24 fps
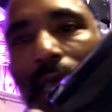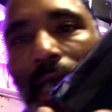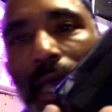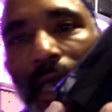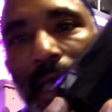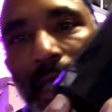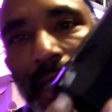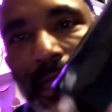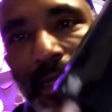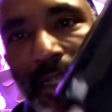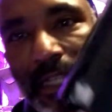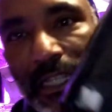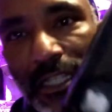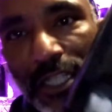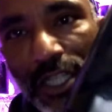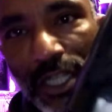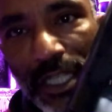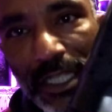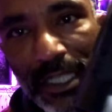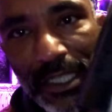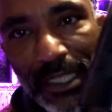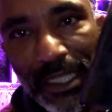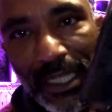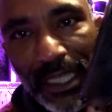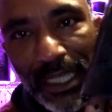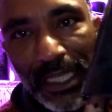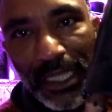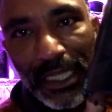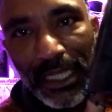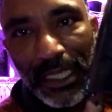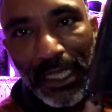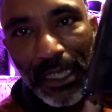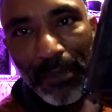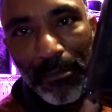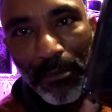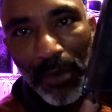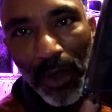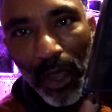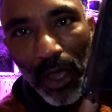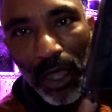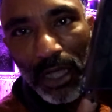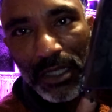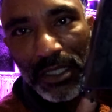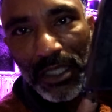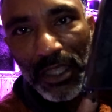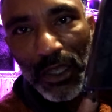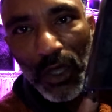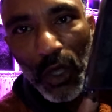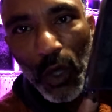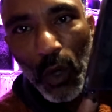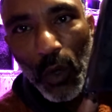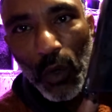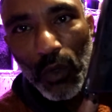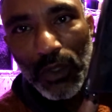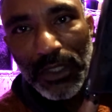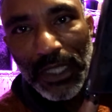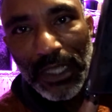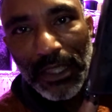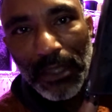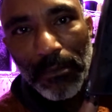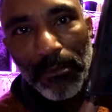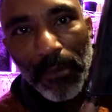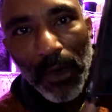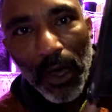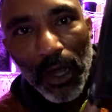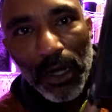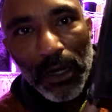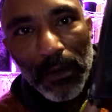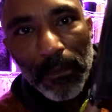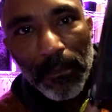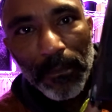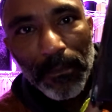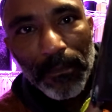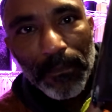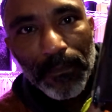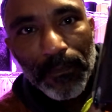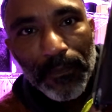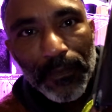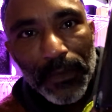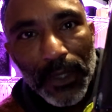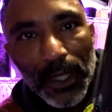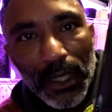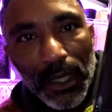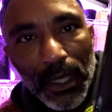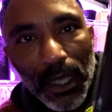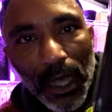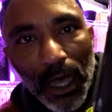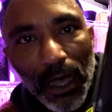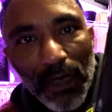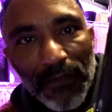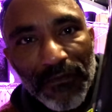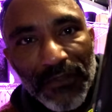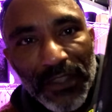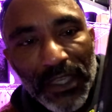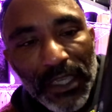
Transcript: And as you can see, it blocks the holes at the bottom of